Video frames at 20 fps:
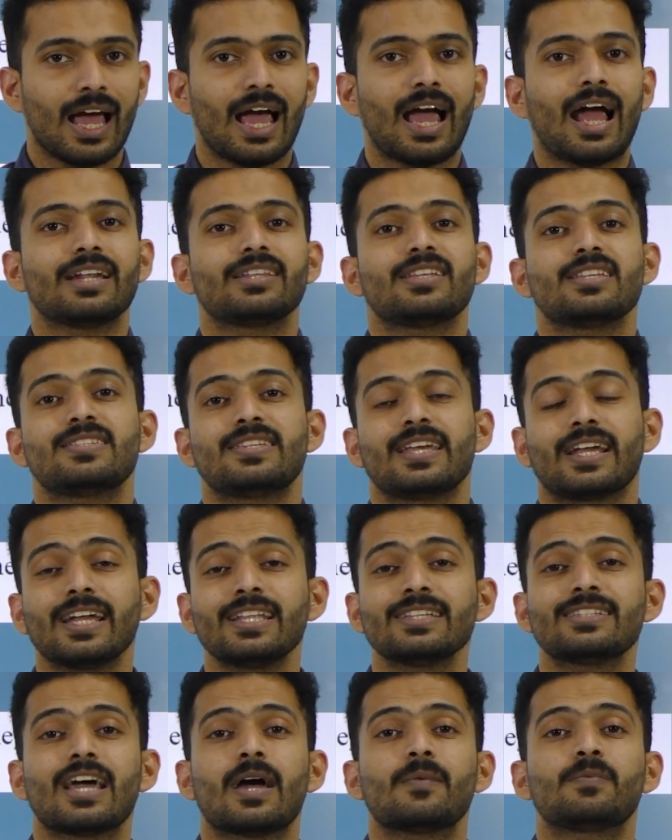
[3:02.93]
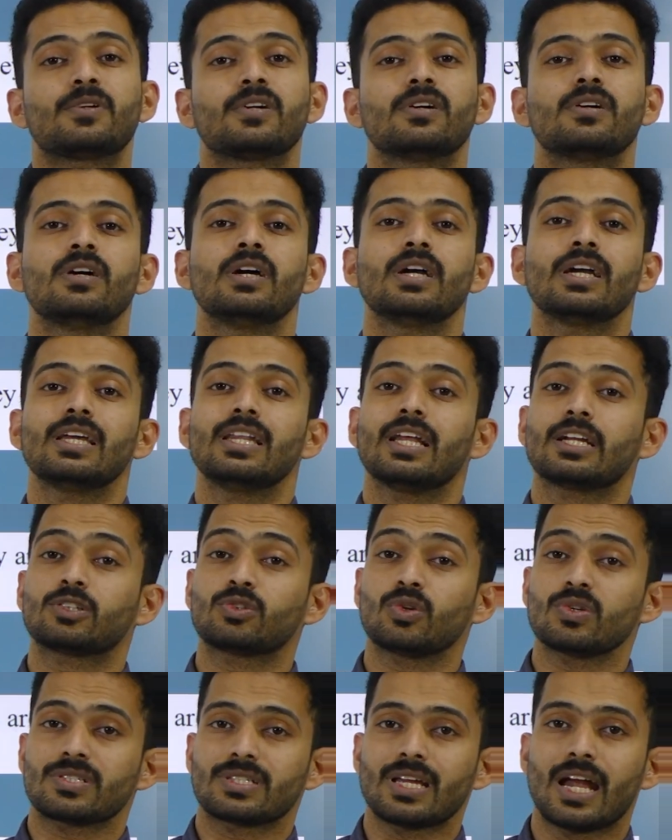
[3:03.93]
and the second chapter
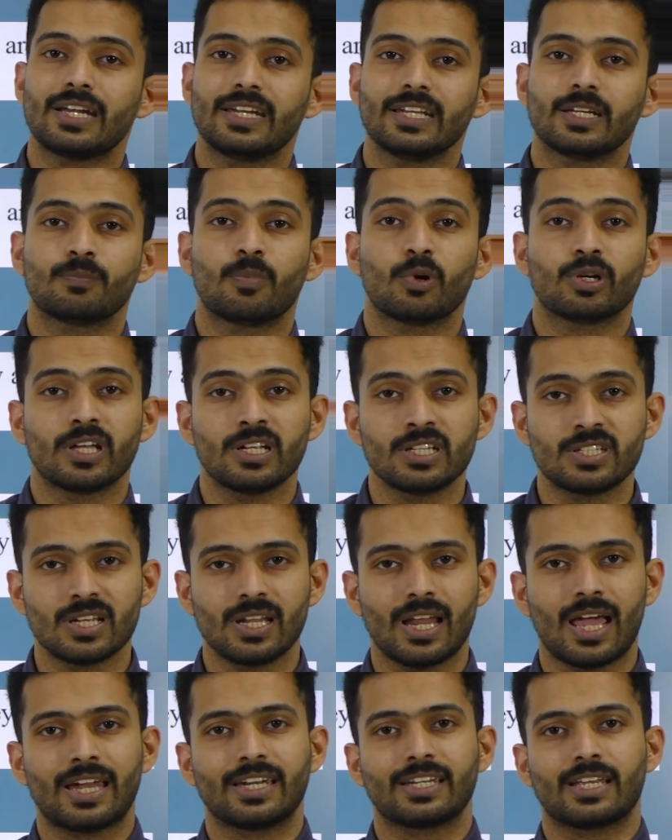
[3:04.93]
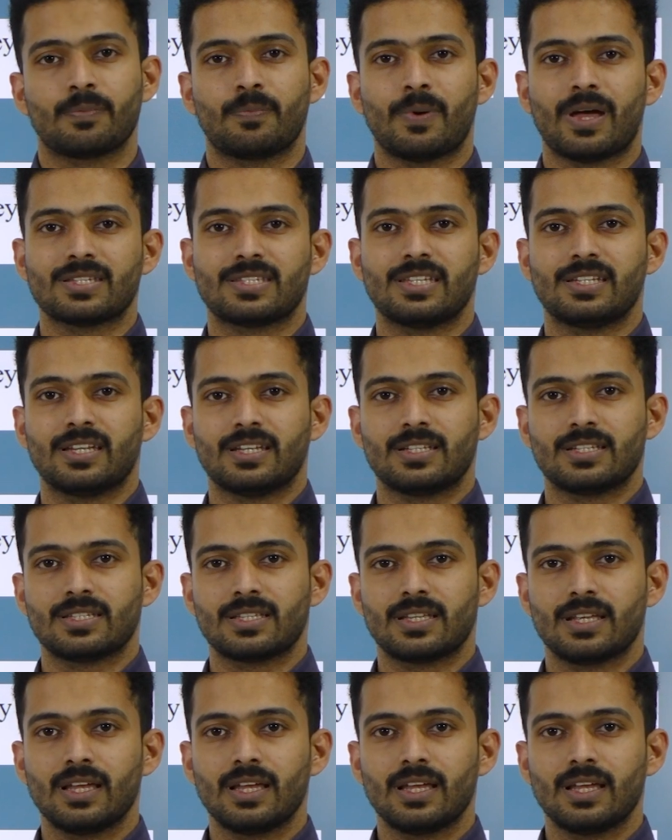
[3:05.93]
electrostatic potential and capacitance.